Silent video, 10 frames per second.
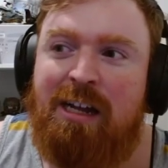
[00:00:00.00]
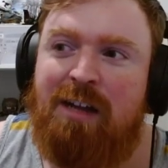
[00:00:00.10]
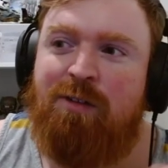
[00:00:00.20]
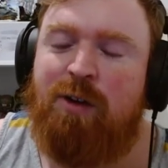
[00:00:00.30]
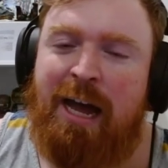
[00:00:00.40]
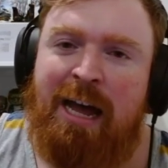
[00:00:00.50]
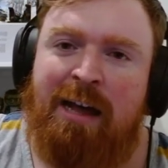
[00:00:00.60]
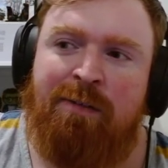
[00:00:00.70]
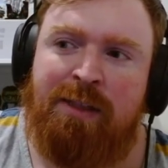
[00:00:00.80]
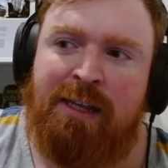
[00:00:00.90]
If you
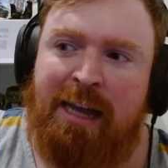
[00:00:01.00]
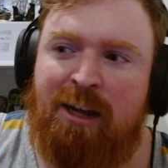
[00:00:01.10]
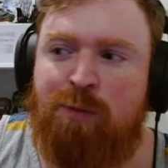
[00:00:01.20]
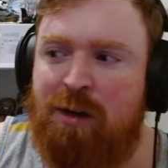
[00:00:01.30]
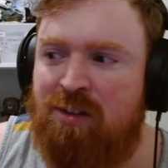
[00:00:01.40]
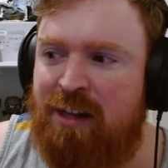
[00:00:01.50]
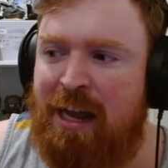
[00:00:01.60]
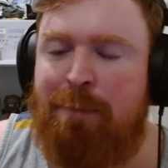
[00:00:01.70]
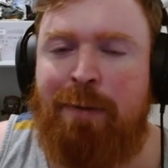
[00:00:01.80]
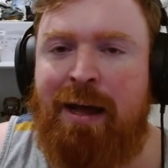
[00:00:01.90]
have the Xbox
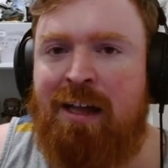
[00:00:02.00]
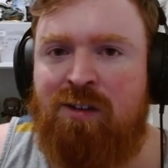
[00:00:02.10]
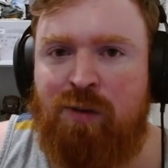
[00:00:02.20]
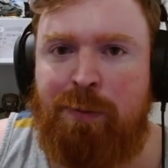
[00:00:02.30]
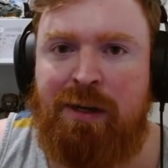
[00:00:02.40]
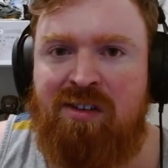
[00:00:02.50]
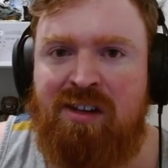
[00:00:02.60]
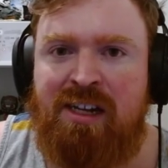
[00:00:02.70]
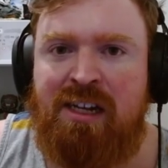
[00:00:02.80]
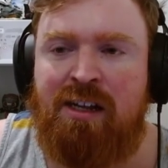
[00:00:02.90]
Game Pass for
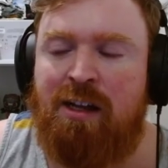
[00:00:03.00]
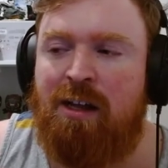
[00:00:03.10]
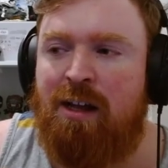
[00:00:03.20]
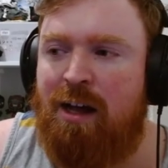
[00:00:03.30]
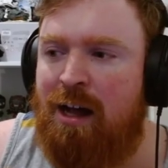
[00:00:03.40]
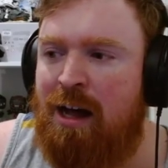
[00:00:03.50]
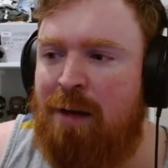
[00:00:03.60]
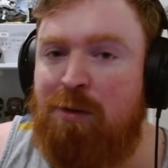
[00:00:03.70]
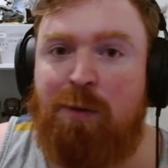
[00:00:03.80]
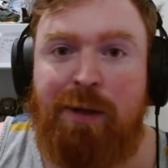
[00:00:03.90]
PC, you
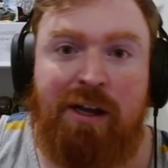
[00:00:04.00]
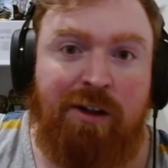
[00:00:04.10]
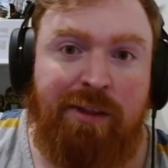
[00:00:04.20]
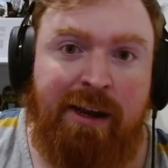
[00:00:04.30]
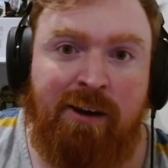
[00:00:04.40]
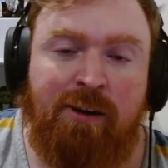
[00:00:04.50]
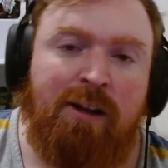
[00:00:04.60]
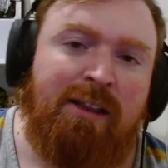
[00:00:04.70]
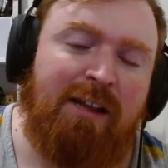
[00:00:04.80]
can play it on there.